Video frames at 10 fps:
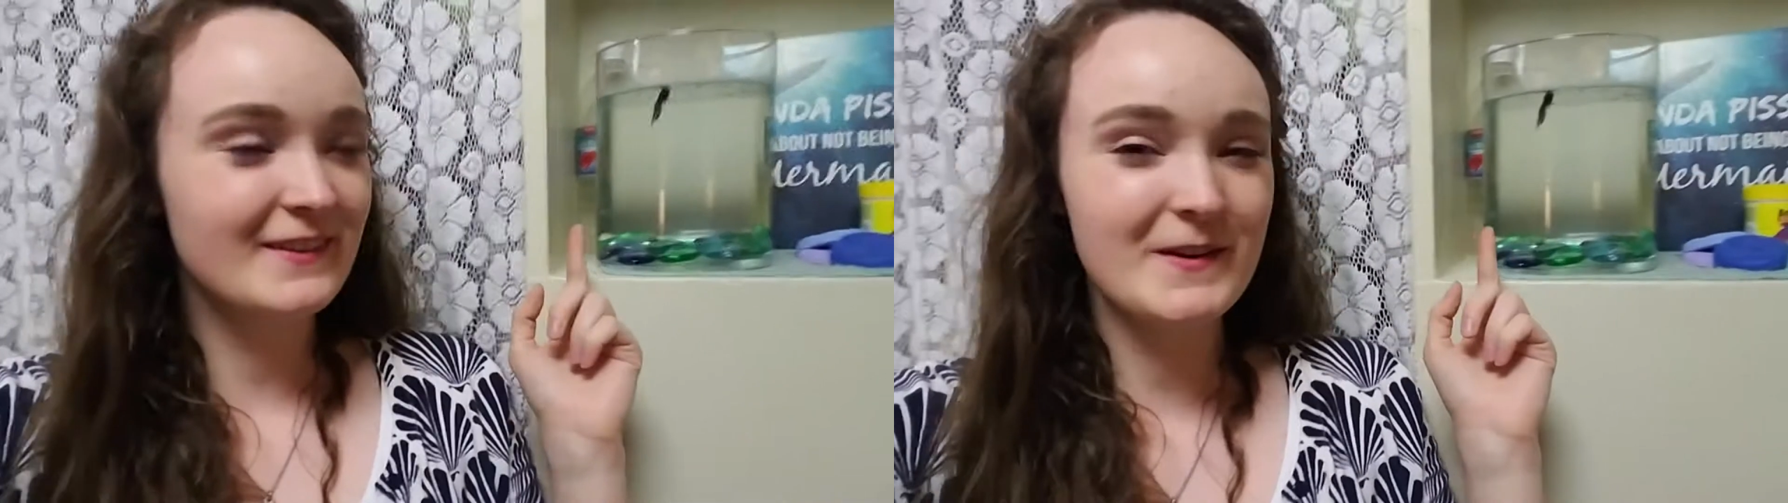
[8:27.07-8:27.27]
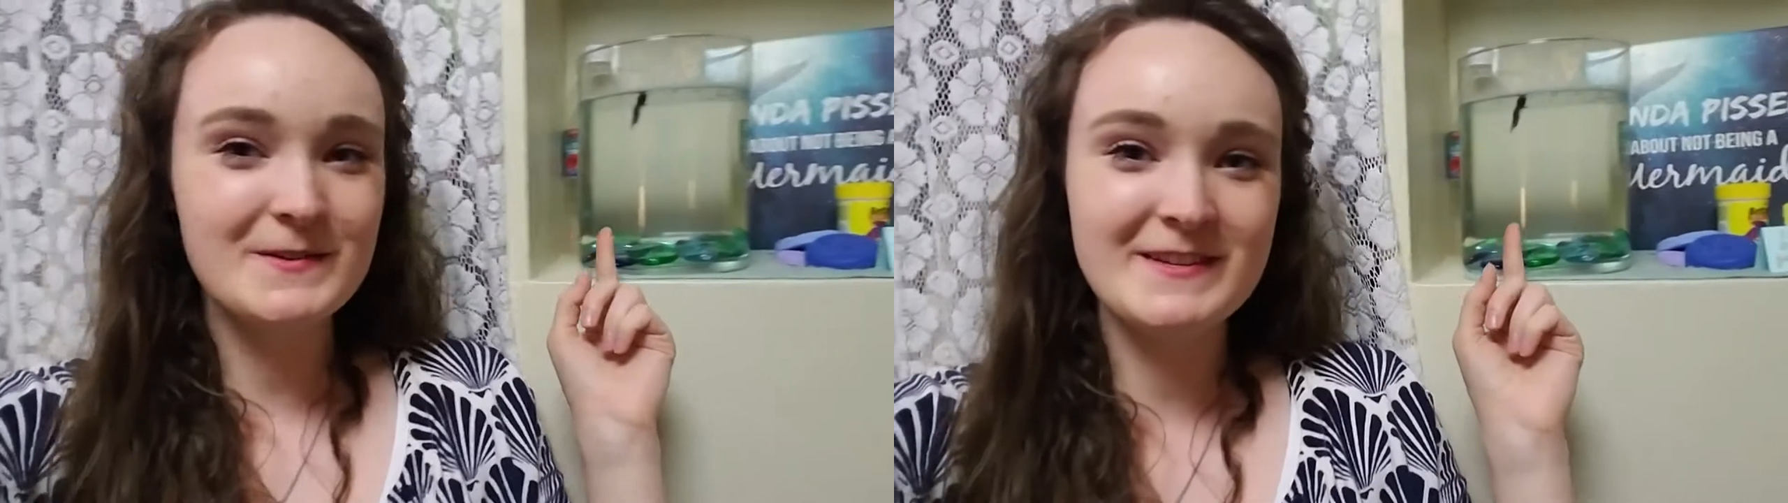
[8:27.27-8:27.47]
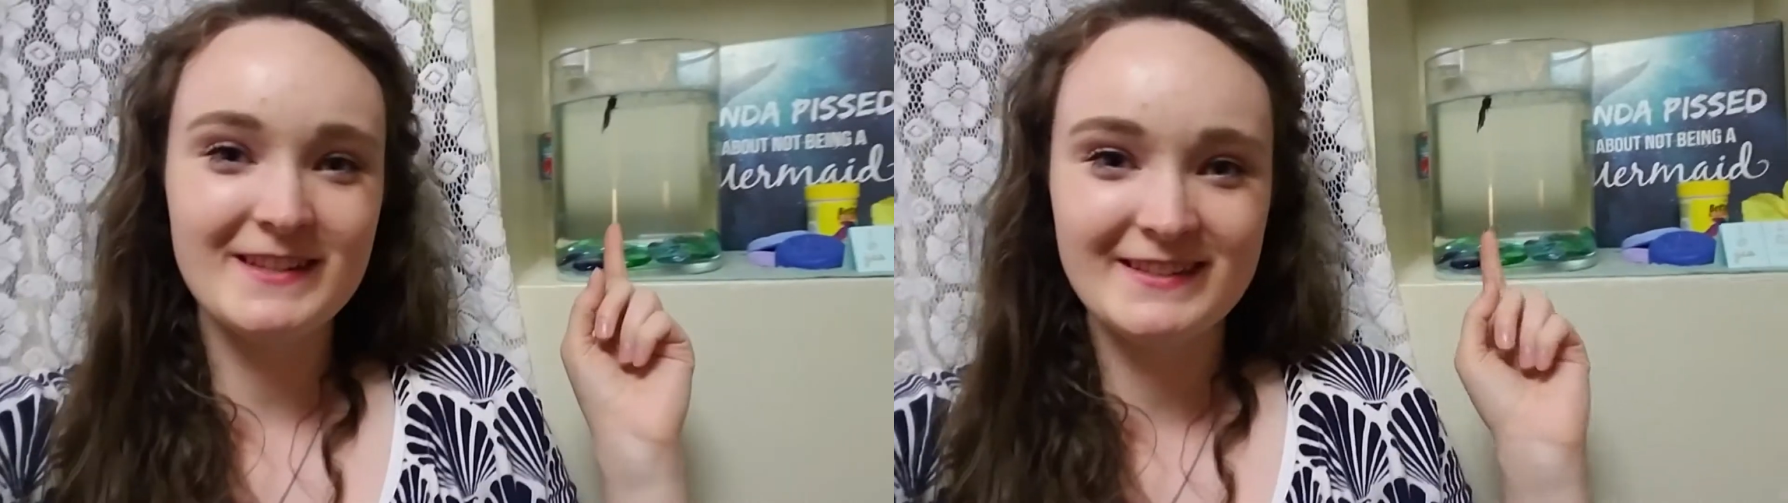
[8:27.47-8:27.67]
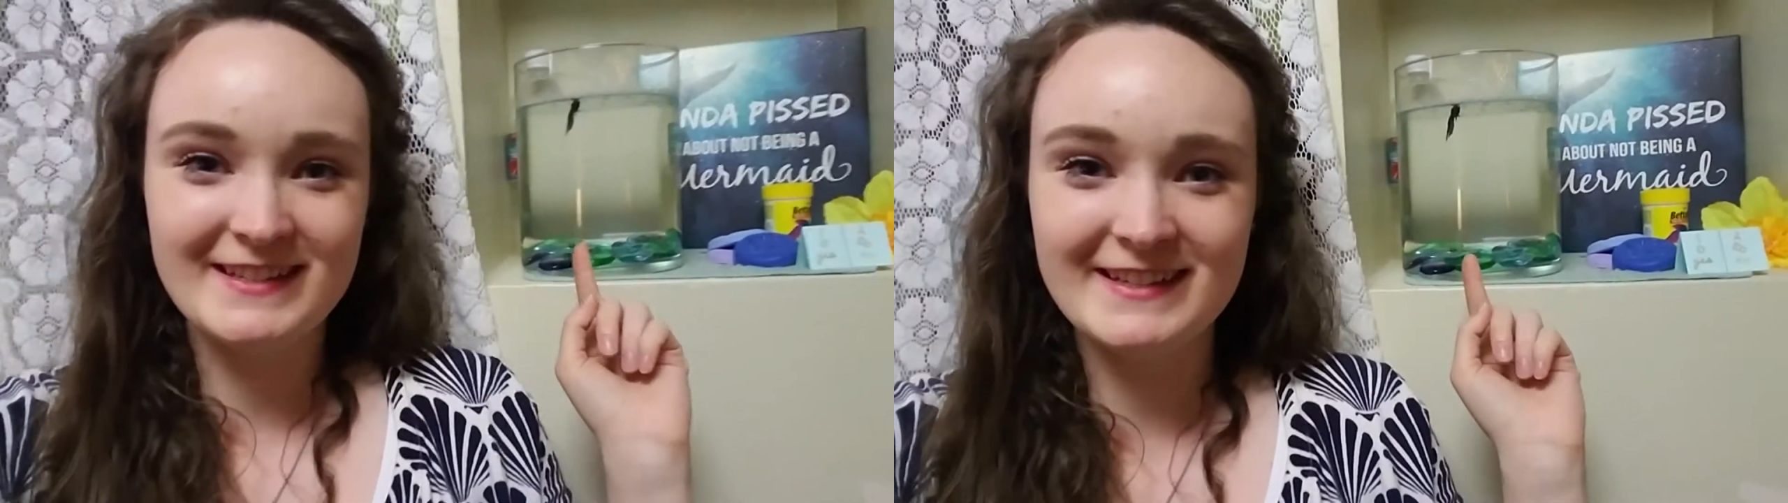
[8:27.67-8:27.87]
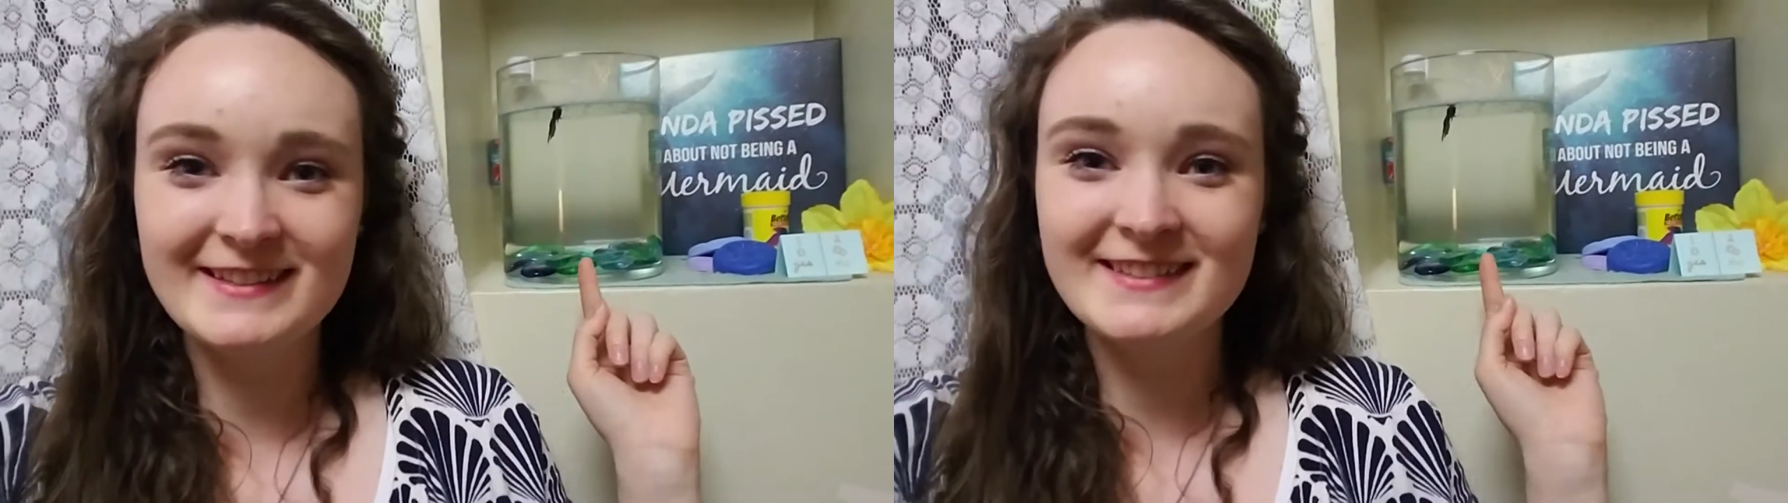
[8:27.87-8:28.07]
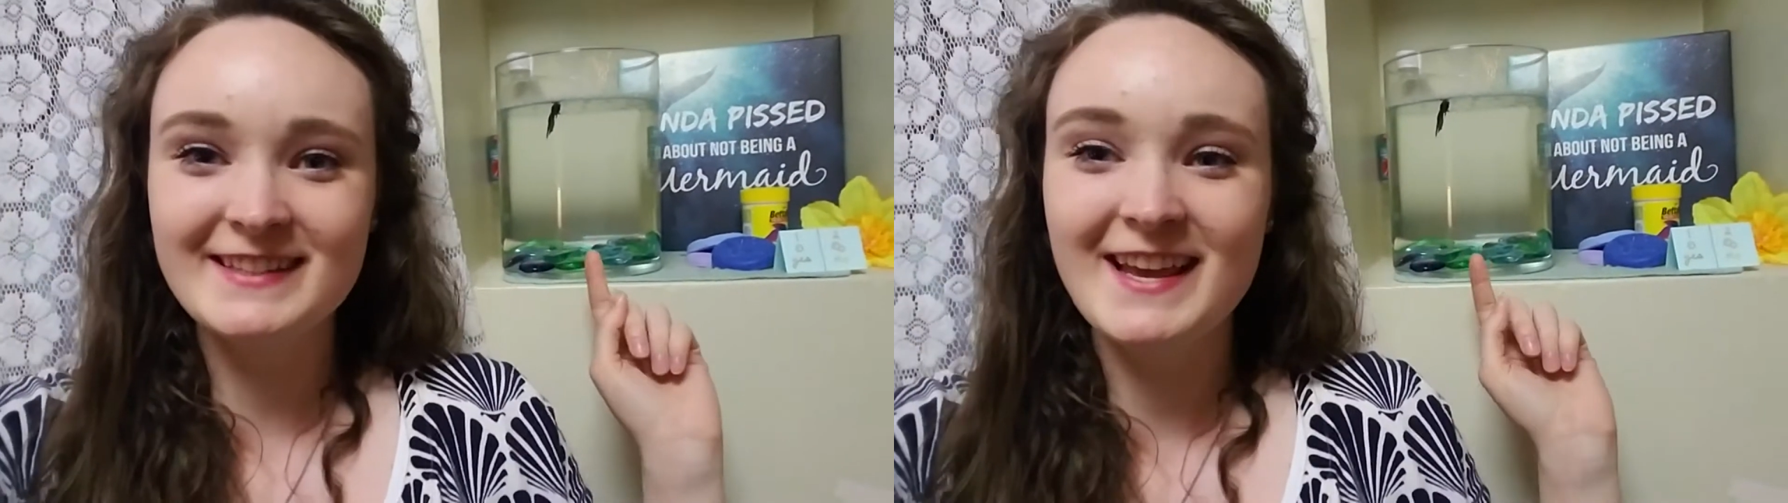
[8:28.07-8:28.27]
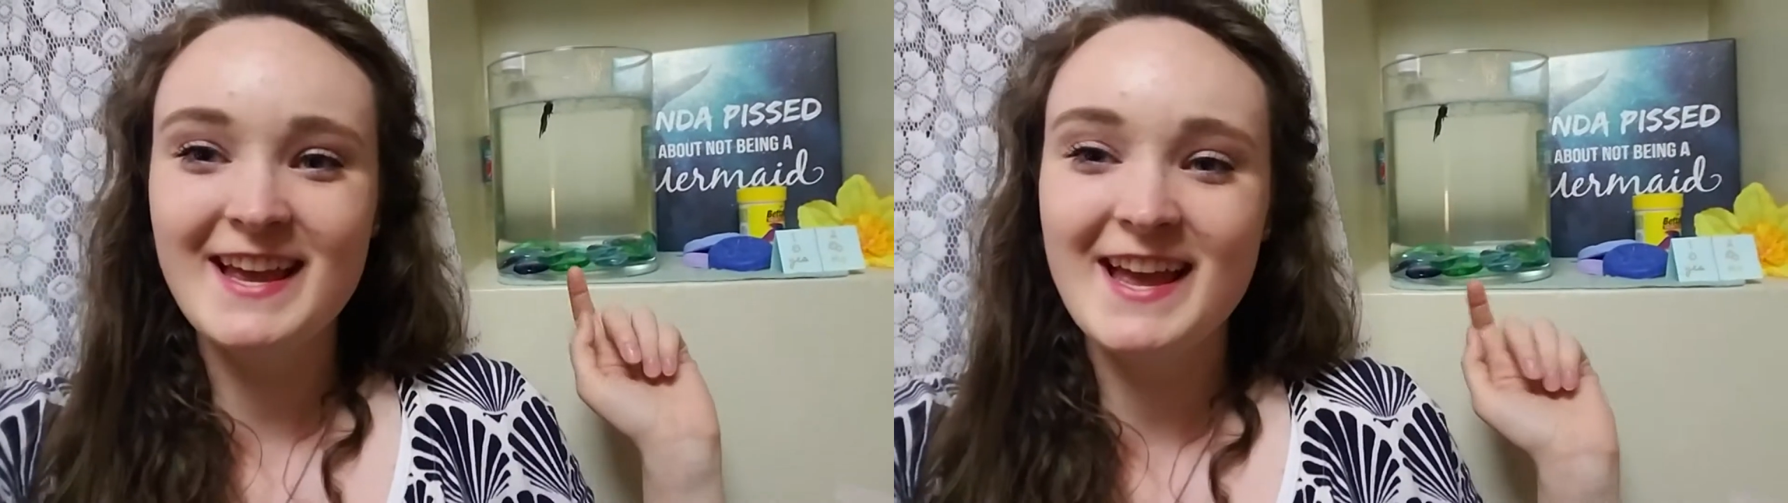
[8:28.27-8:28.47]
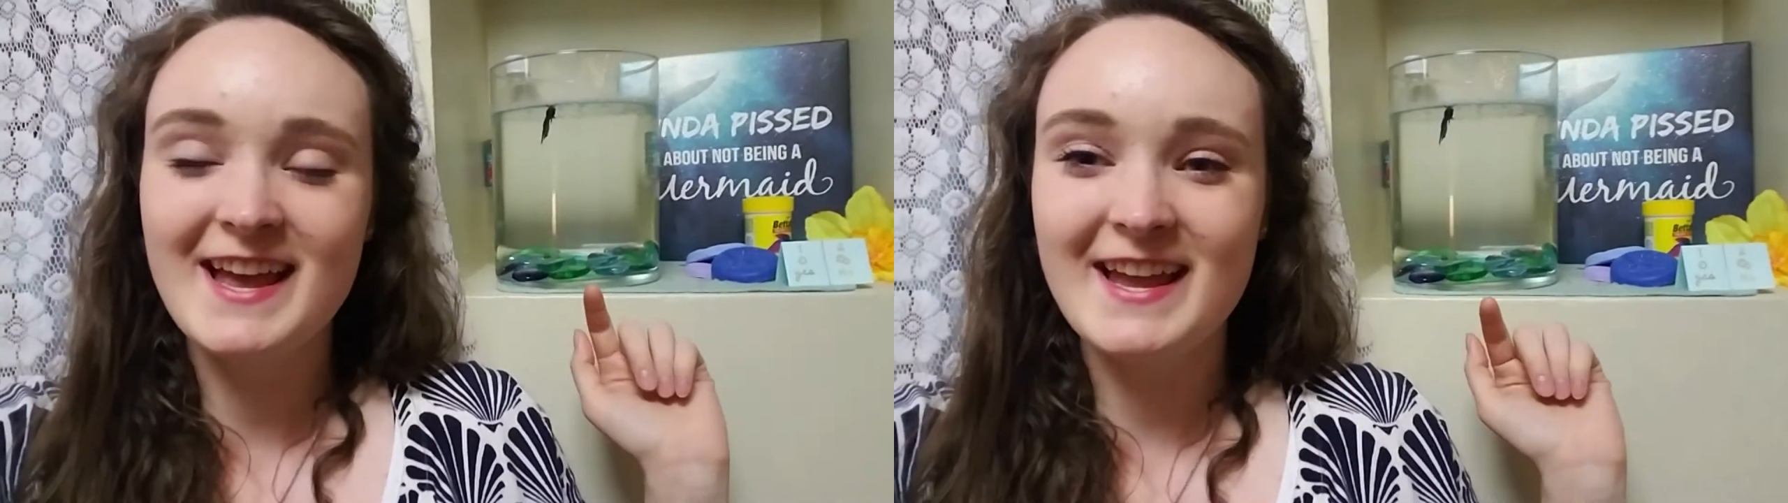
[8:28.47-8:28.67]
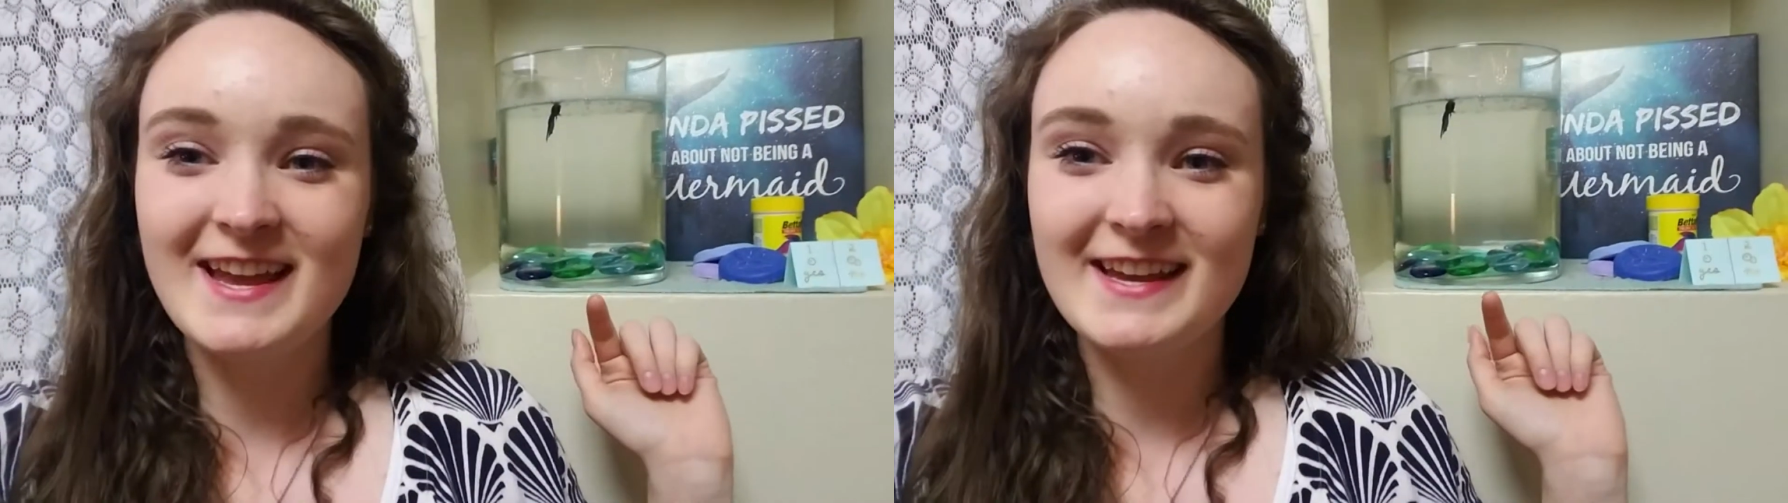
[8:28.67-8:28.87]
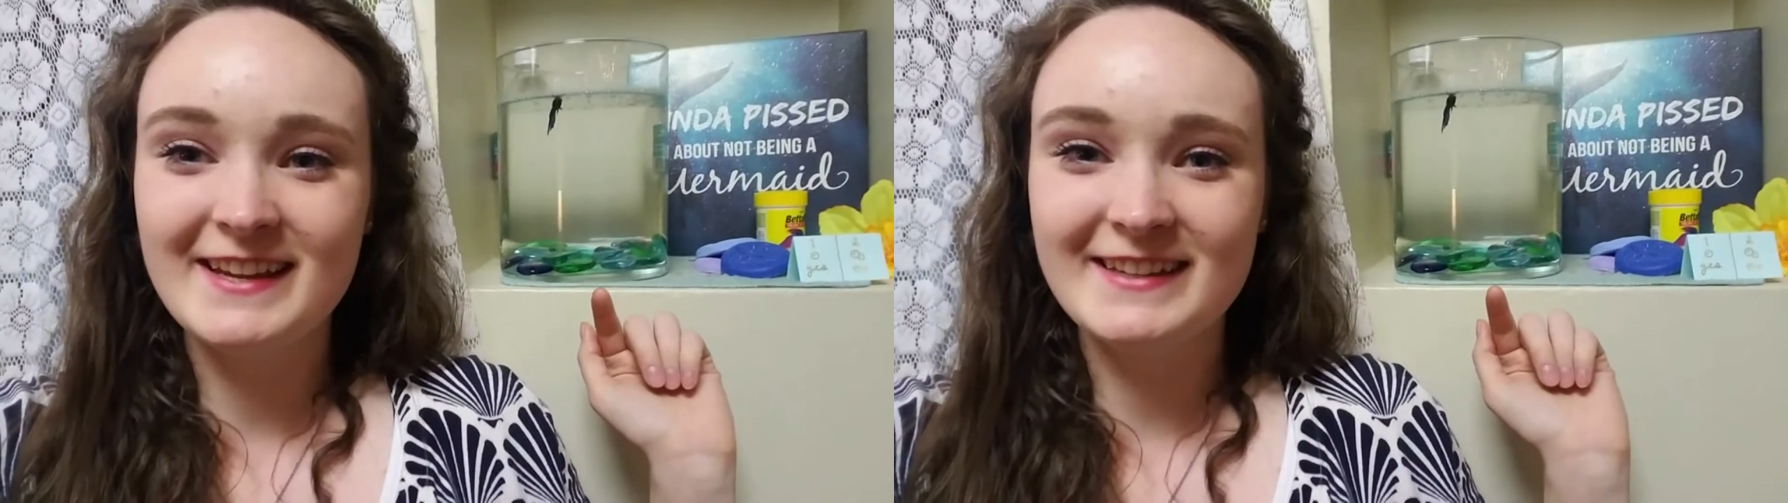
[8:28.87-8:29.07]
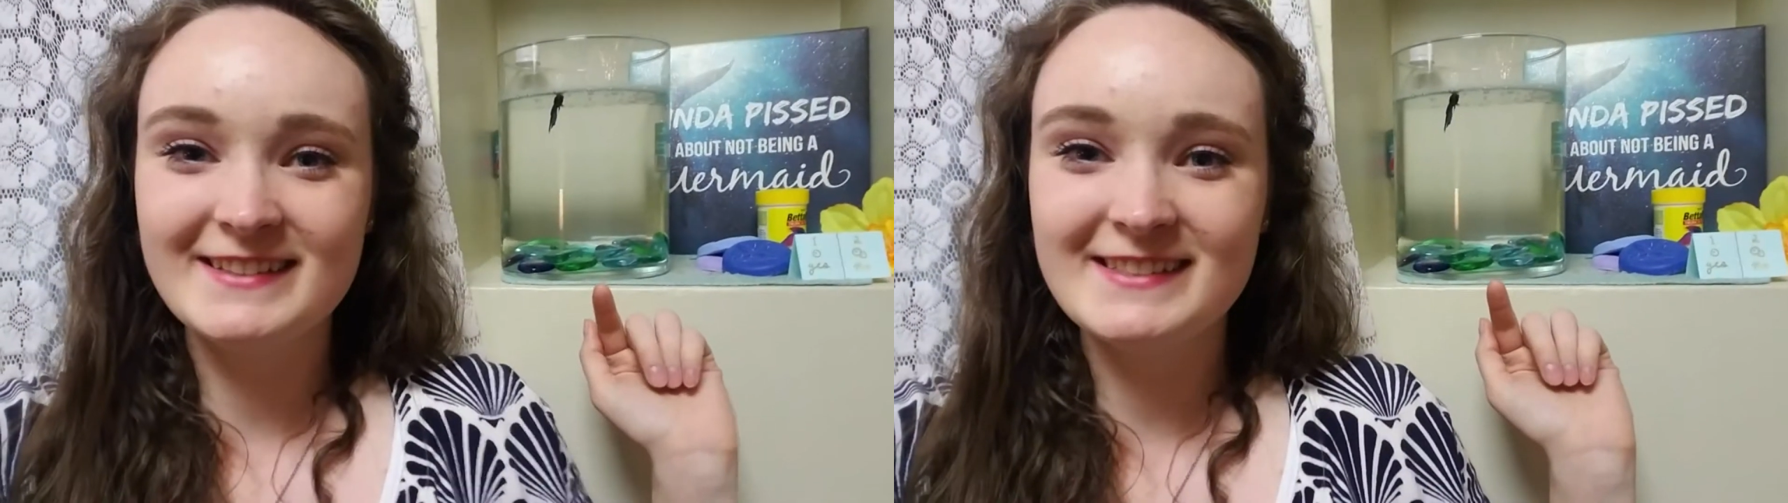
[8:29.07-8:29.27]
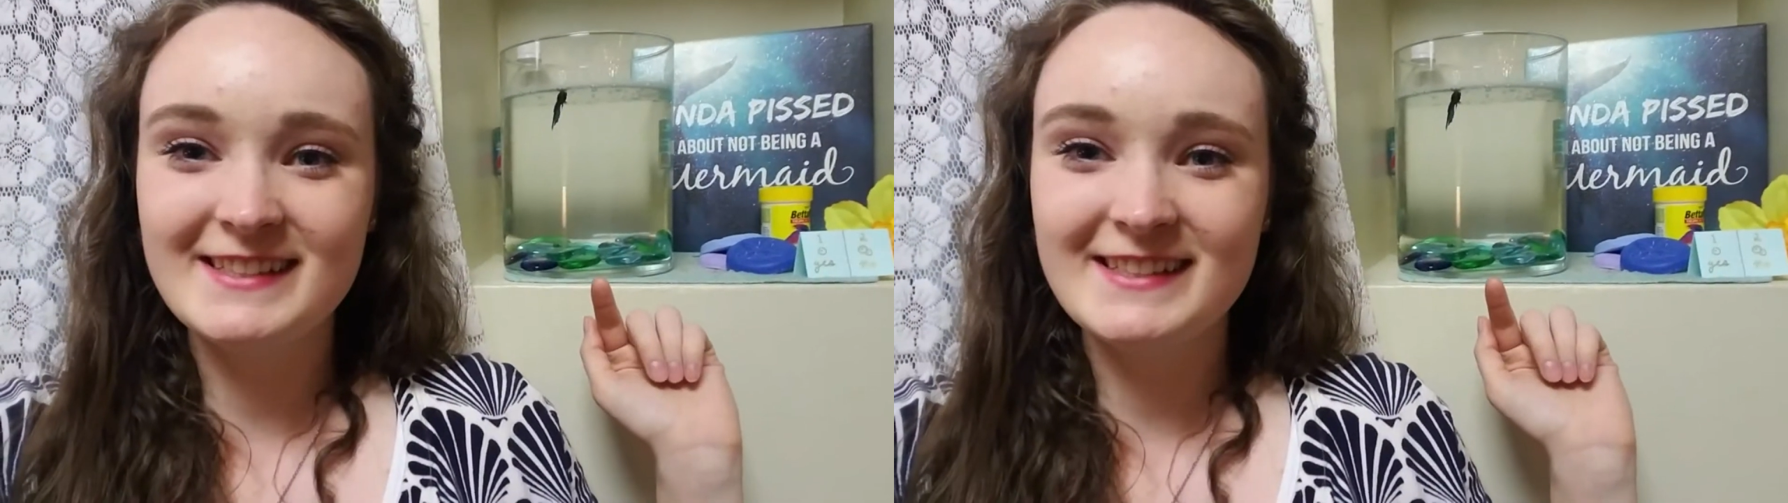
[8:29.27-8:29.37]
Odysseus, and